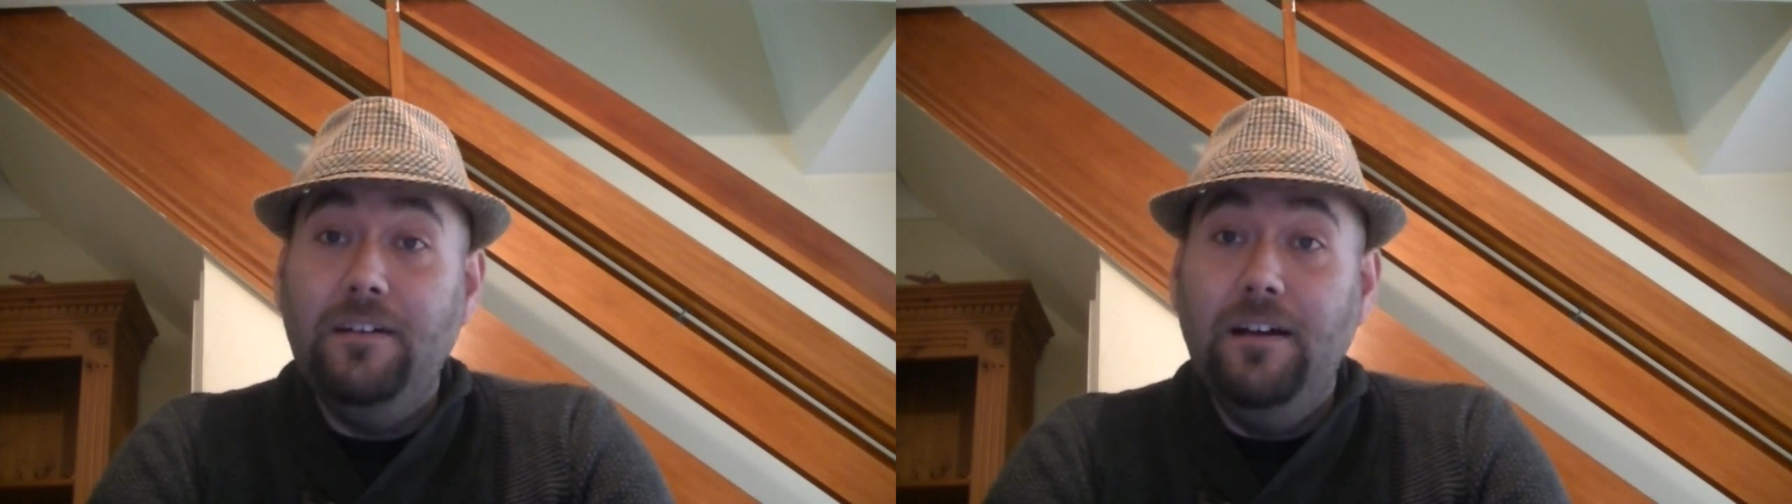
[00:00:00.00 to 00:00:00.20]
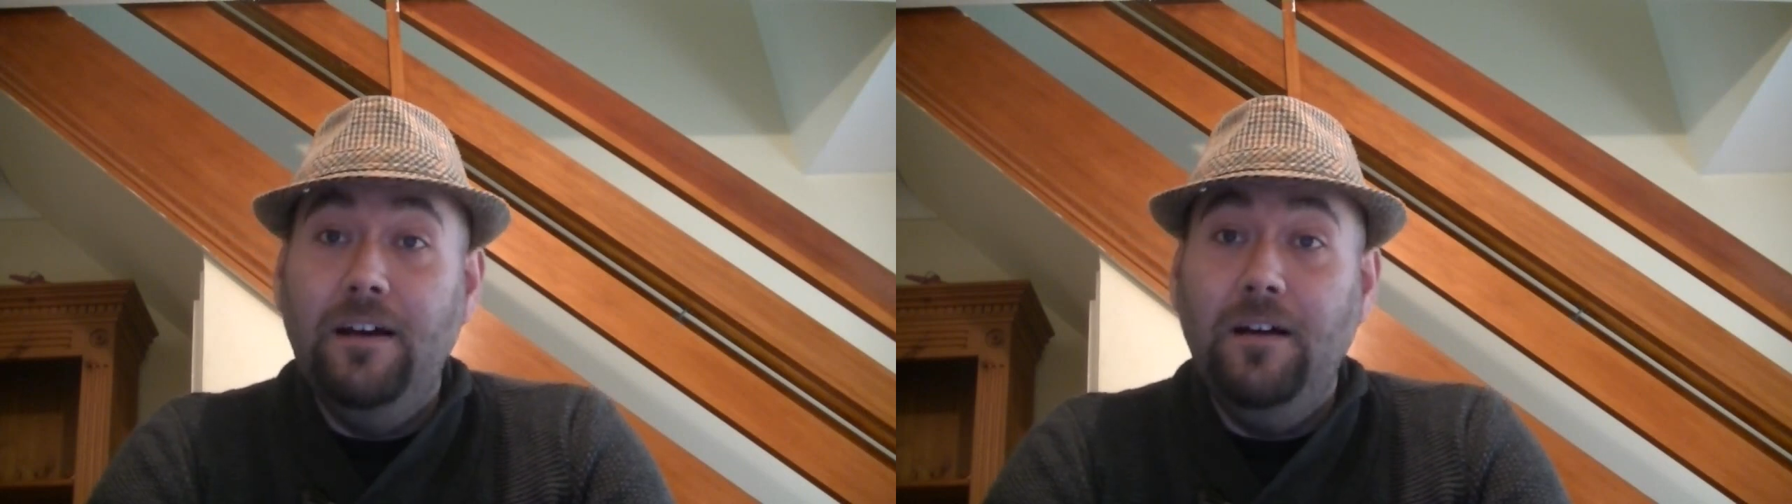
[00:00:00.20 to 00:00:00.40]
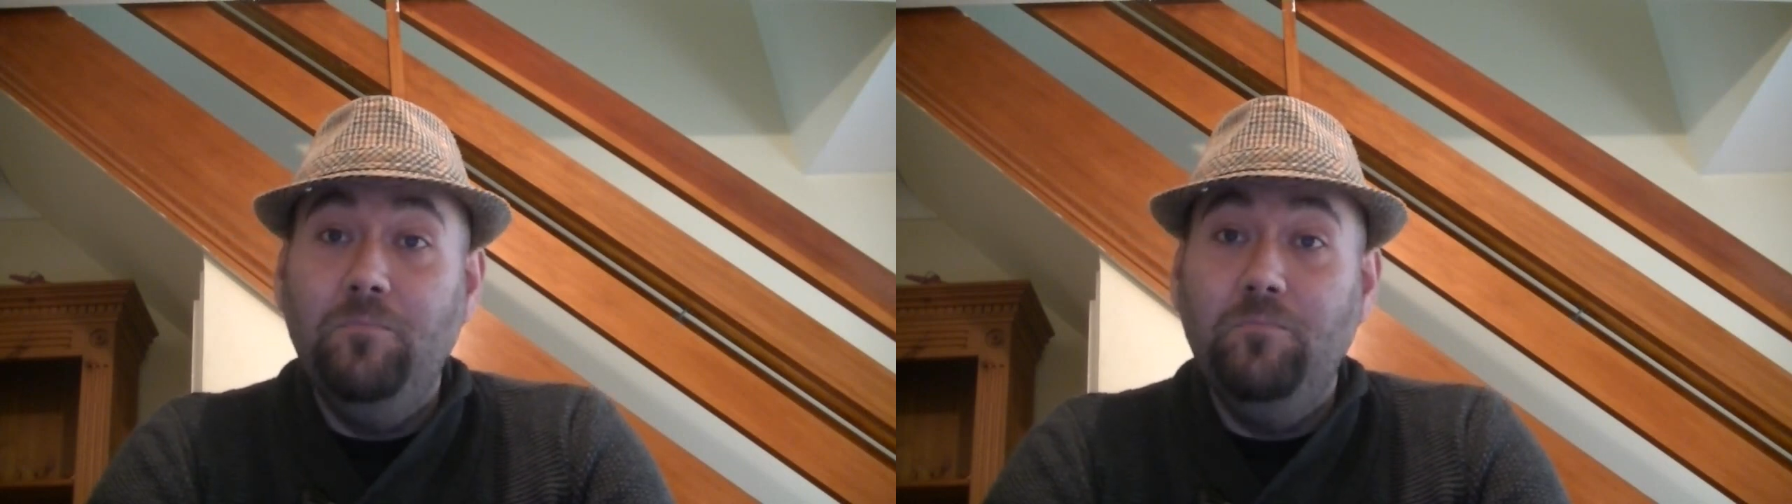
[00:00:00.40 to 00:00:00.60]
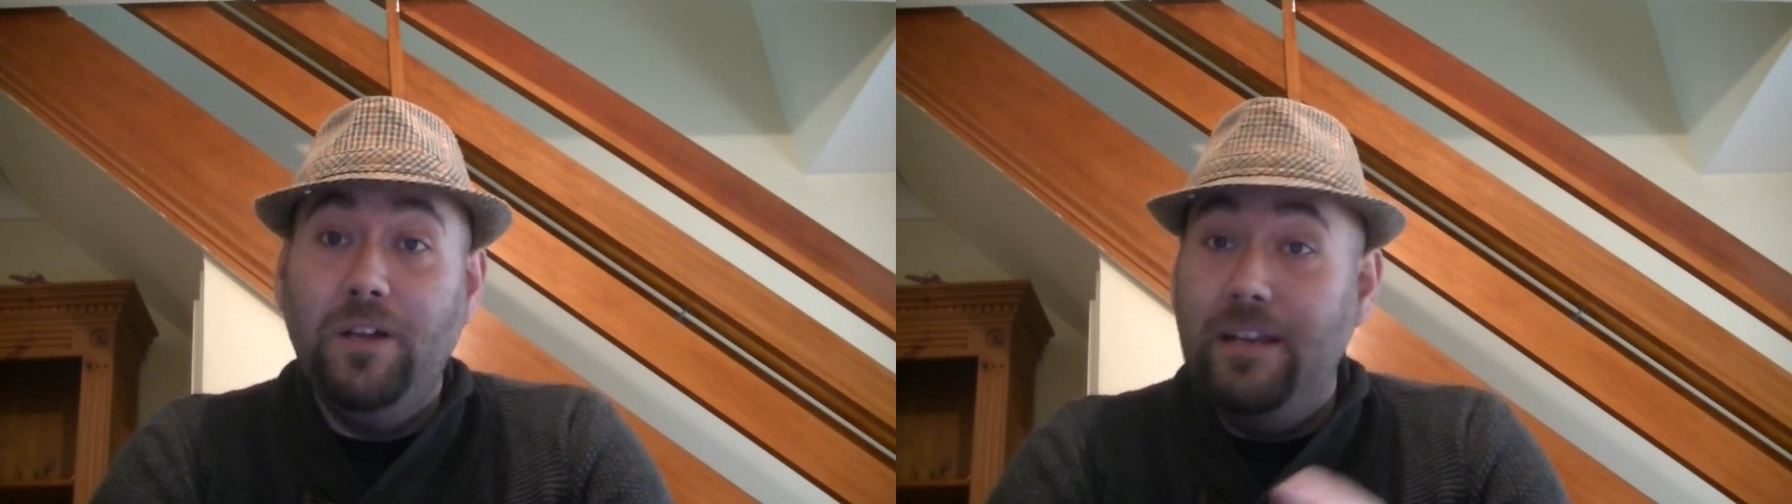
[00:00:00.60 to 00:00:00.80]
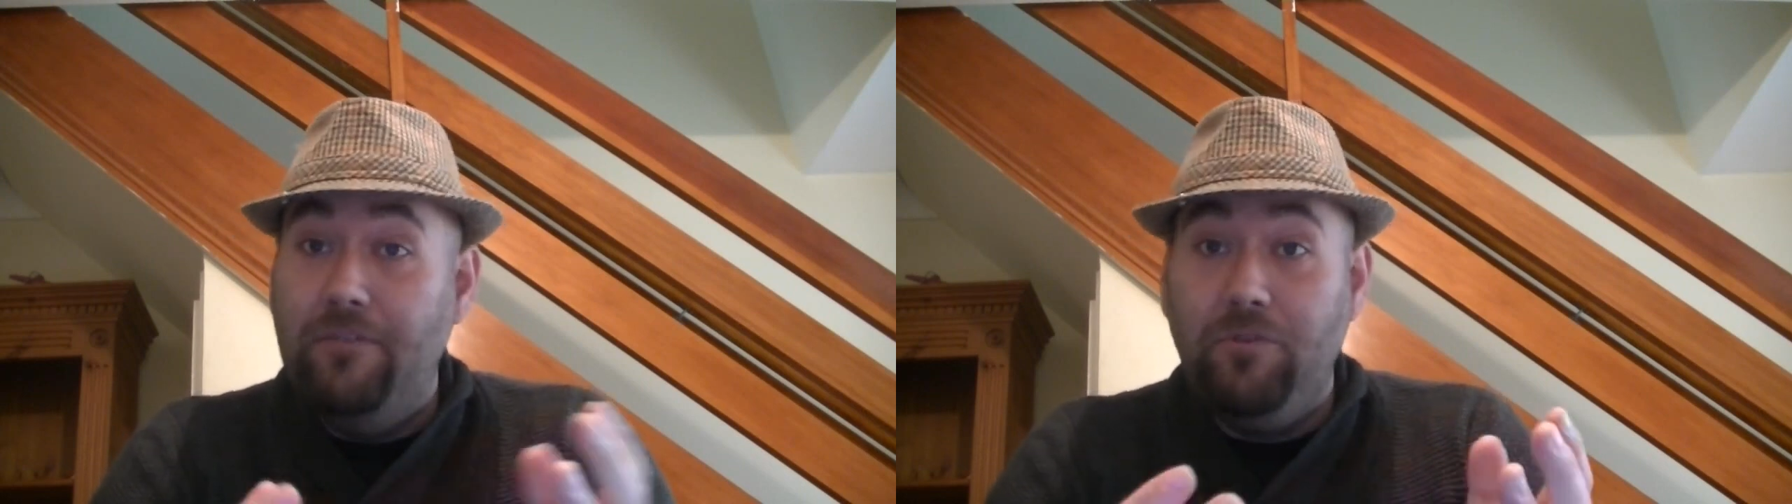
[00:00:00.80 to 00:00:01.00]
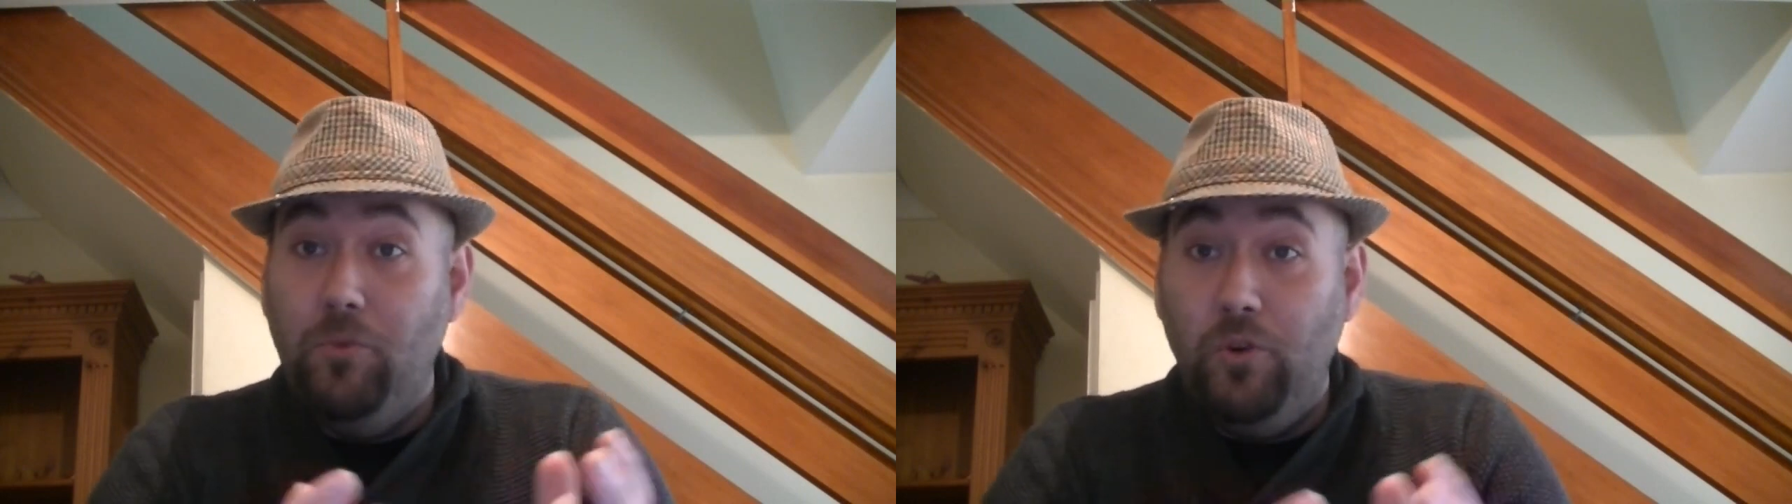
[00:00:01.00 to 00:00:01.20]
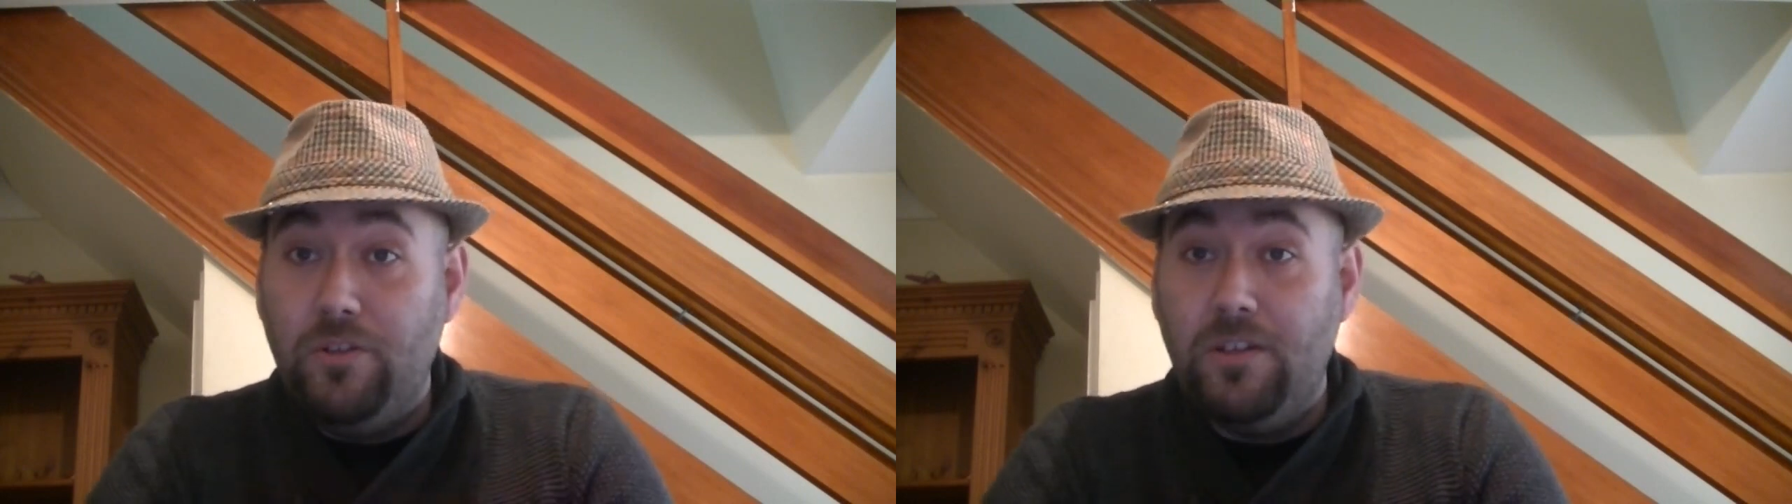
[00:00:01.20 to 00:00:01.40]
but never more